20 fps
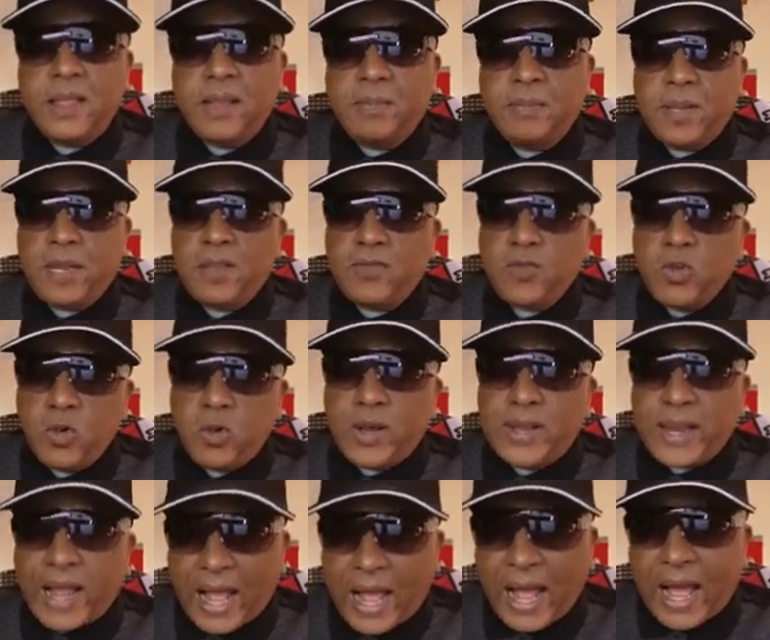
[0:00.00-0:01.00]
But if you
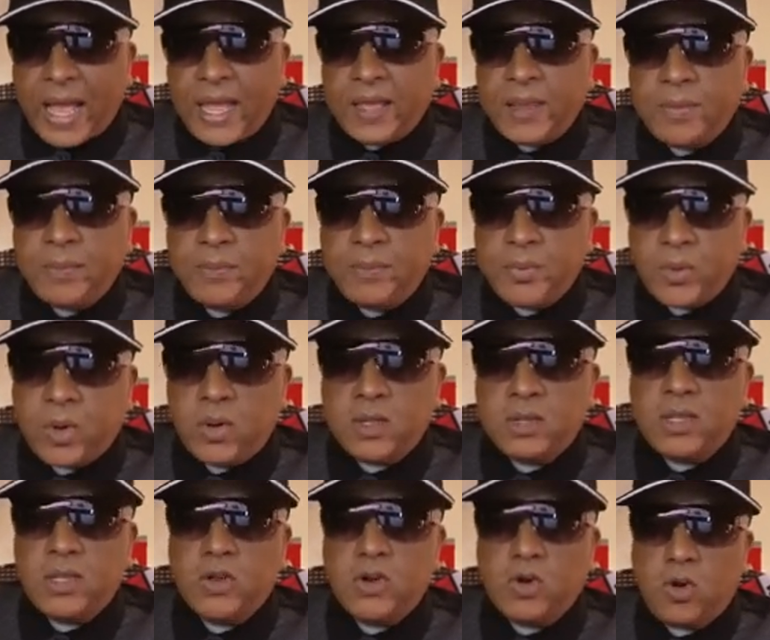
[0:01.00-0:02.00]
and I
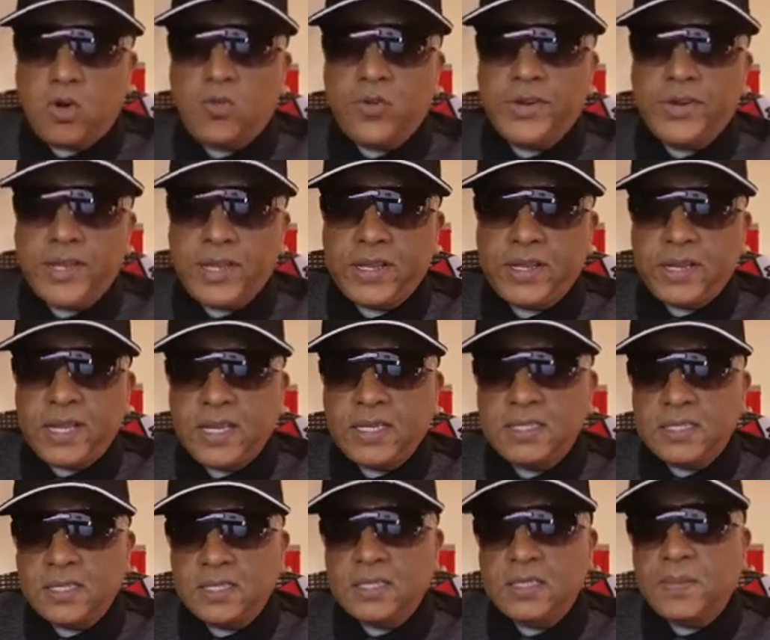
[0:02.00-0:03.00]
broke the COVID
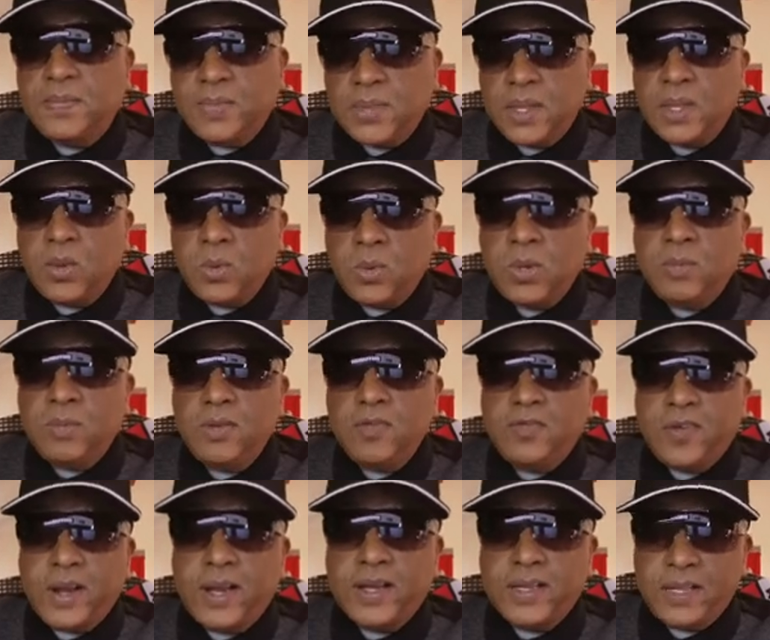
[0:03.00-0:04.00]
regulations, we'd be
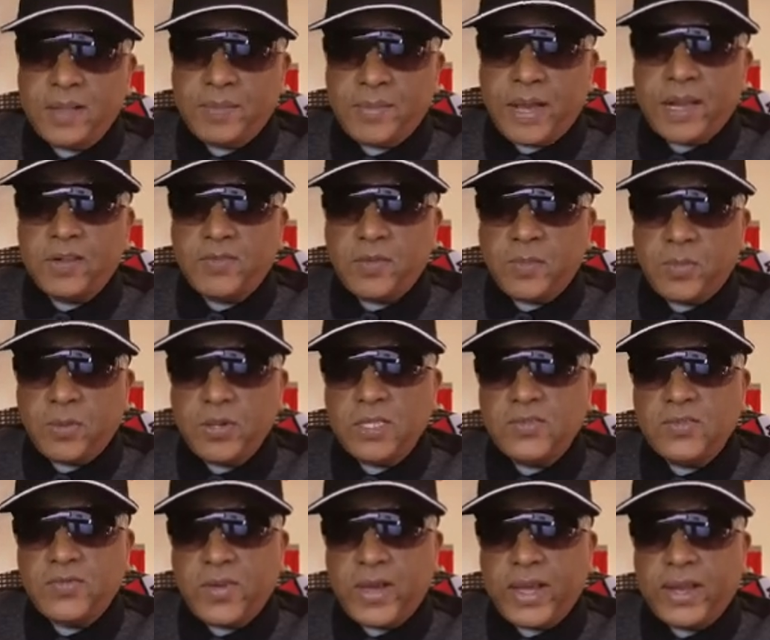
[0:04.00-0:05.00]
fucking in the back of a
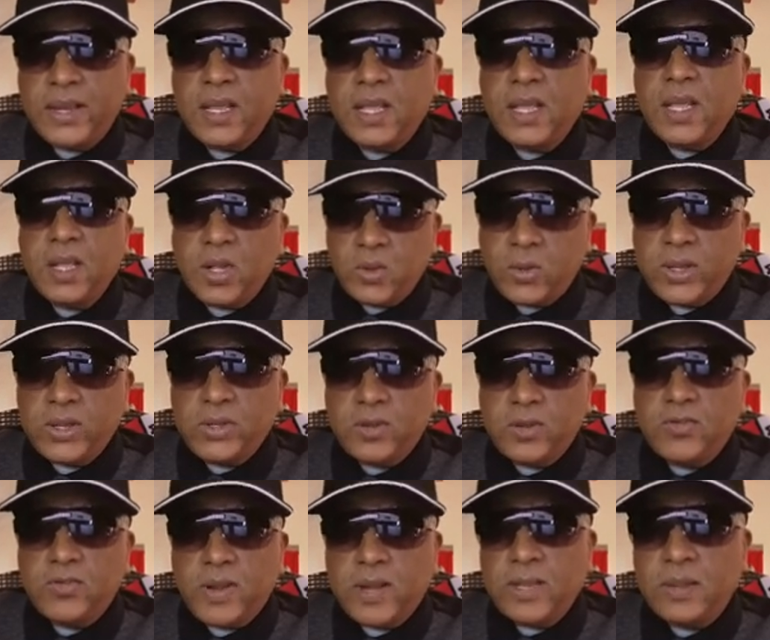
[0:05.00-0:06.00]
police van going to
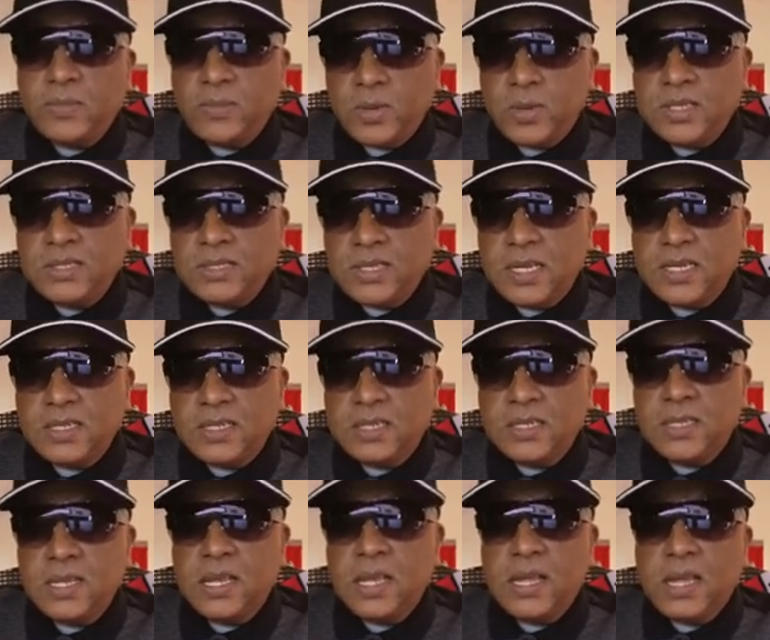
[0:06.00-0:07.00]
a fucking police
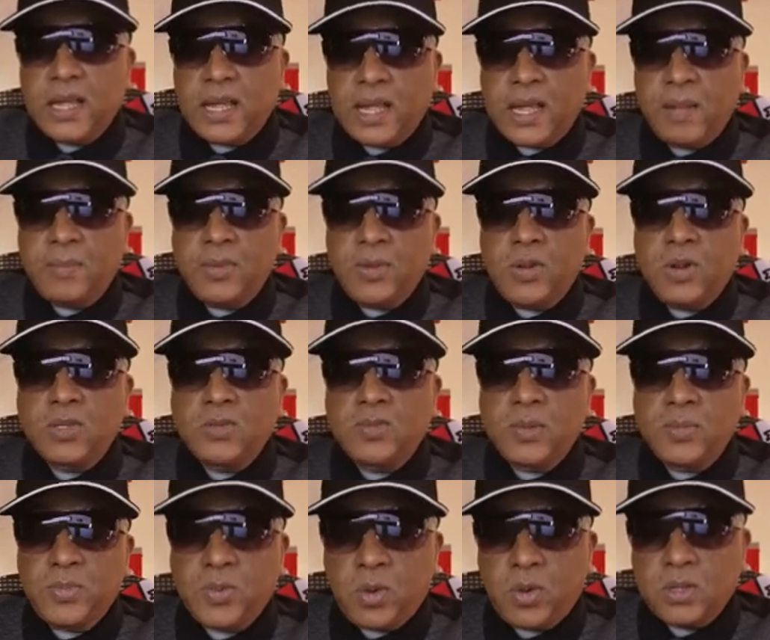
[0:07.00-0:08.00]
station because we
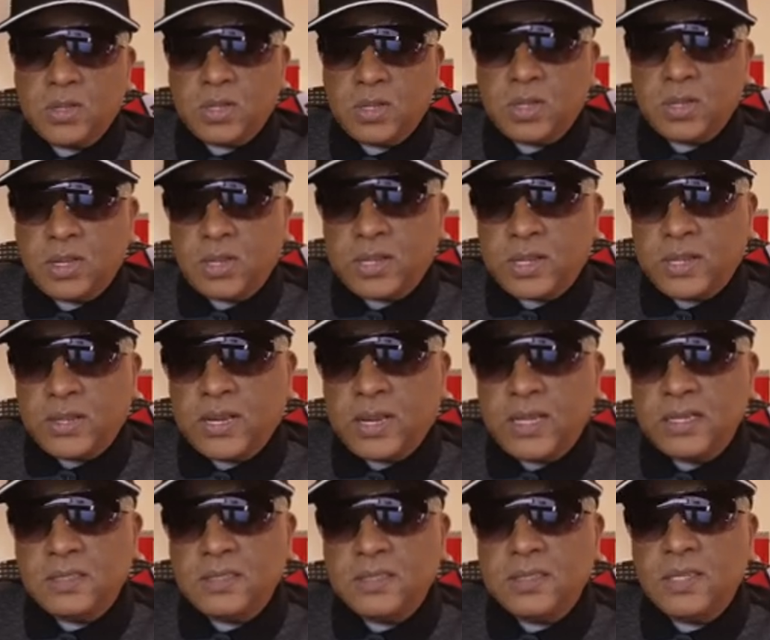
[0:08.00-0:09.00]
broke the
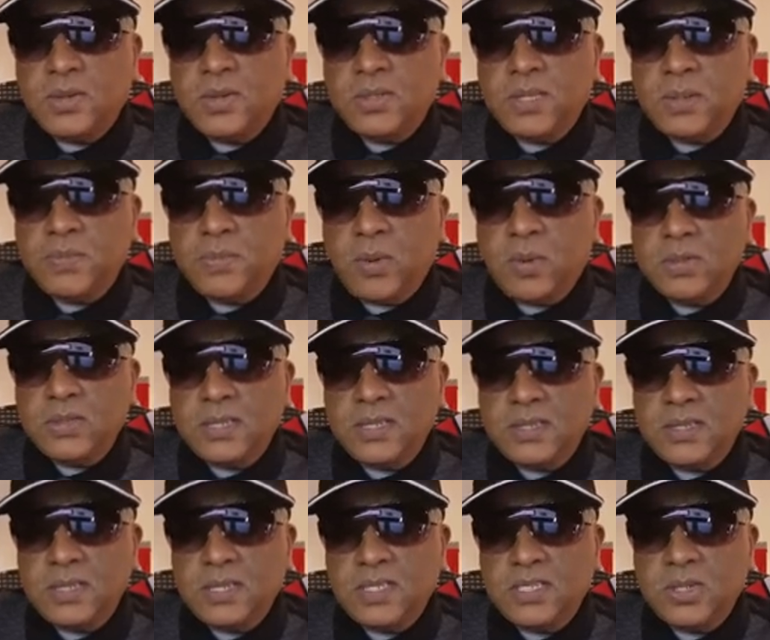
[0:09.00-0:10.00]
regulations. There was a post
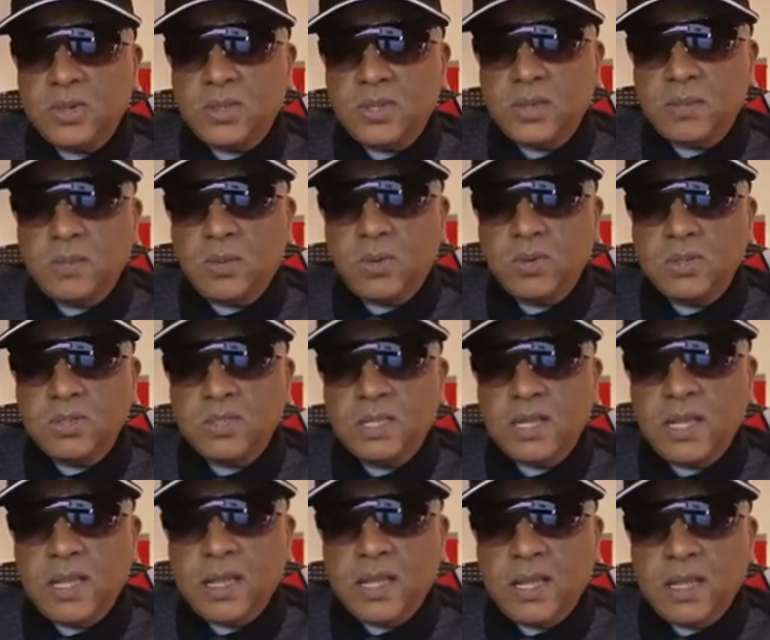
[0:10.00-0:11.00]
recently showing the most
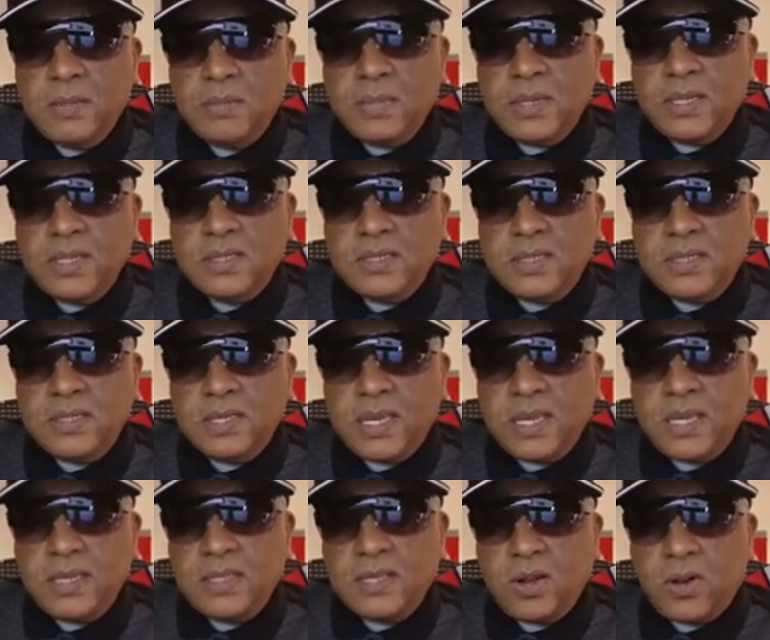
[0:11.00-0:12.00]
ministers'
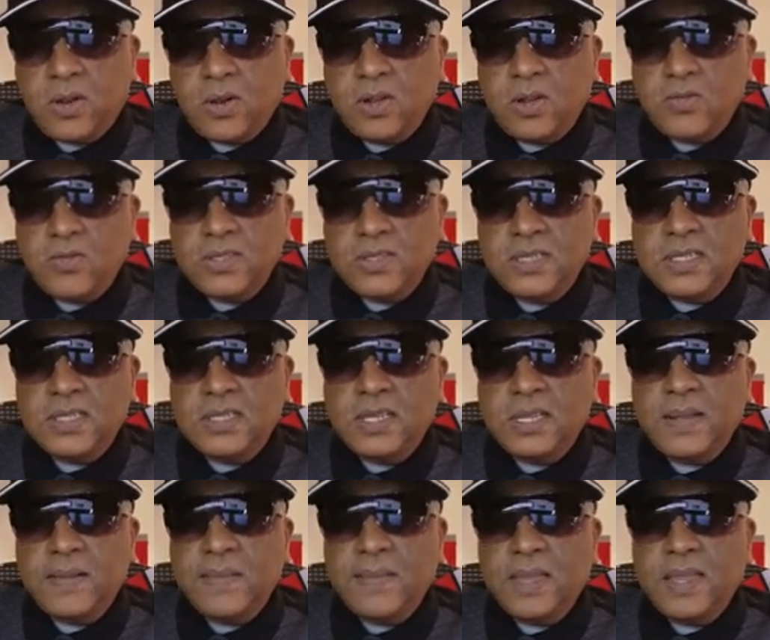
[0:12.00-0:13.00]
age. They're all over
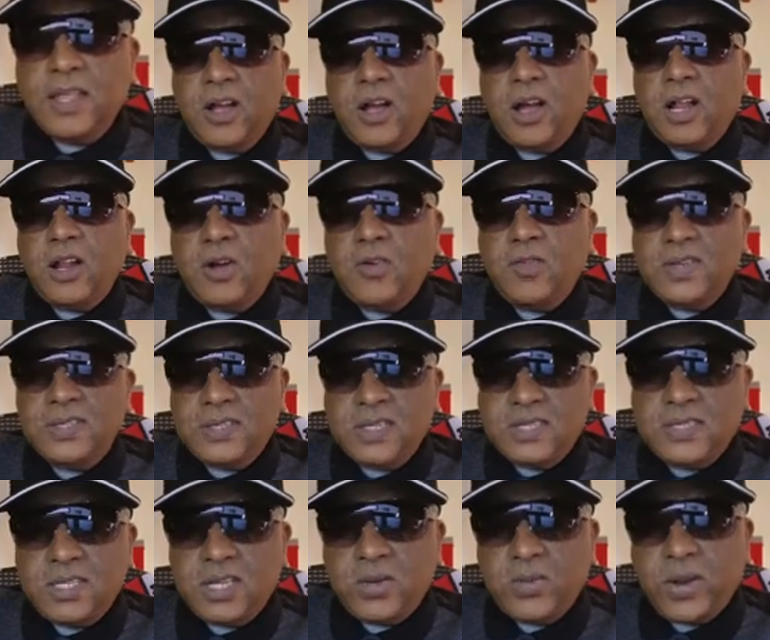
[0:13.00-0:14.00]
60. They're over
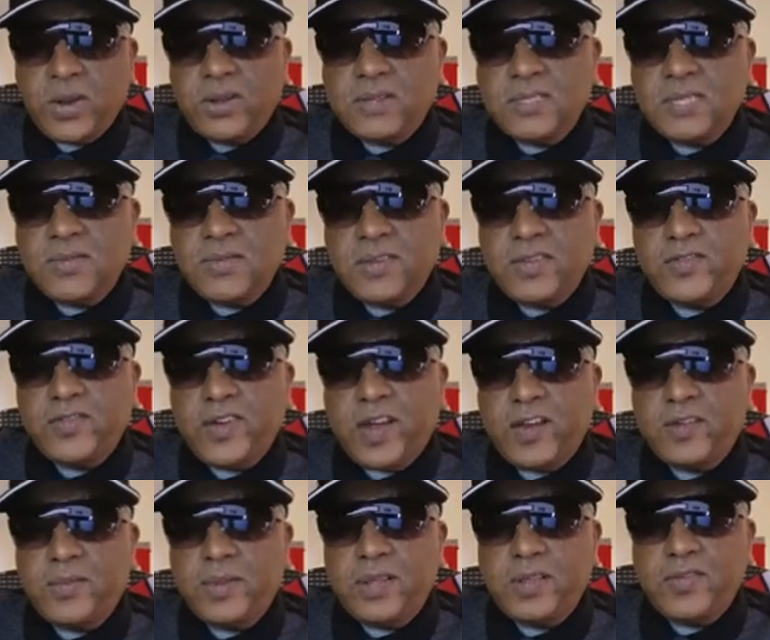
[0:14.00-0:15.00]
60, going on
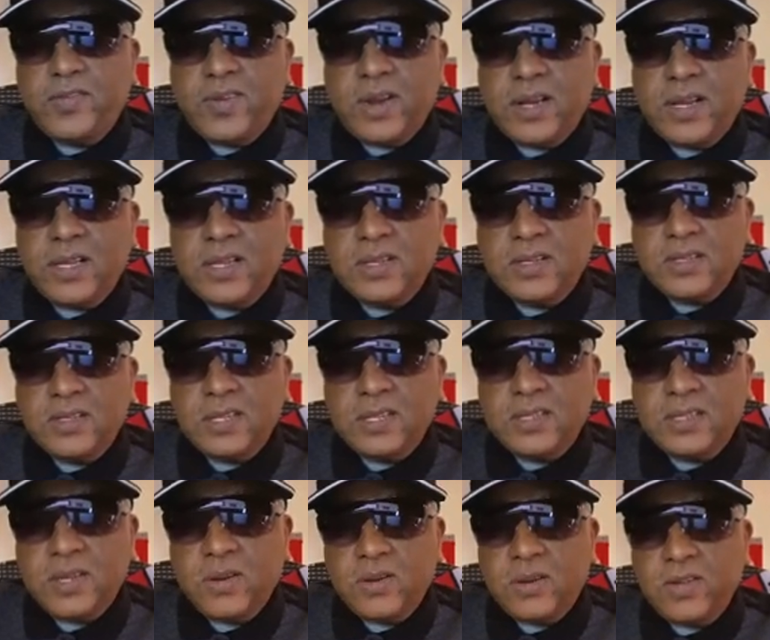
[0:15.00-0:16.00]
75, and they're fucking
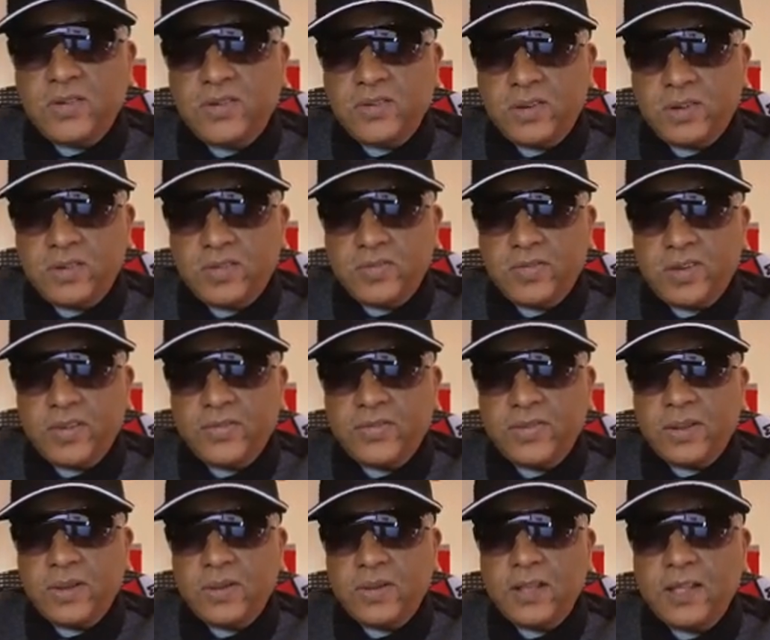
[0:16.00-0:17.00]
useless. They only know how to fluff
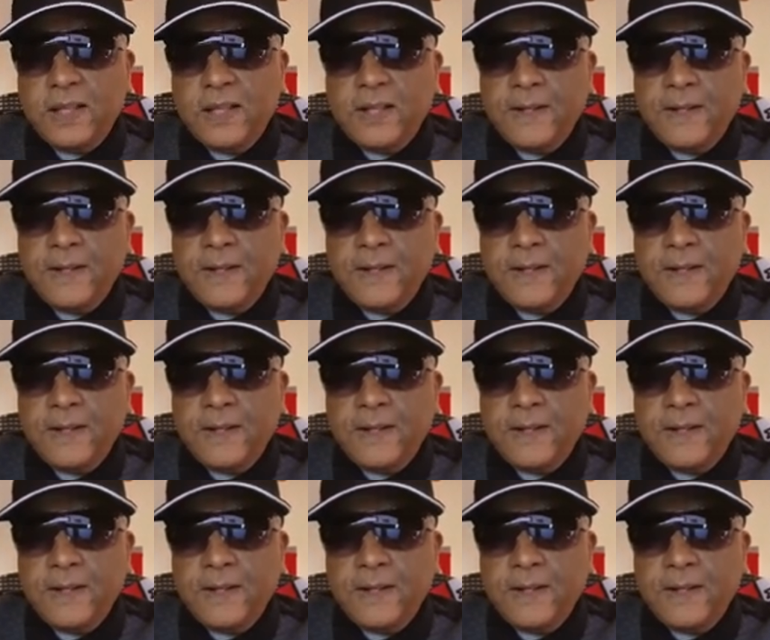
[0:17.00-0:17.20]
around.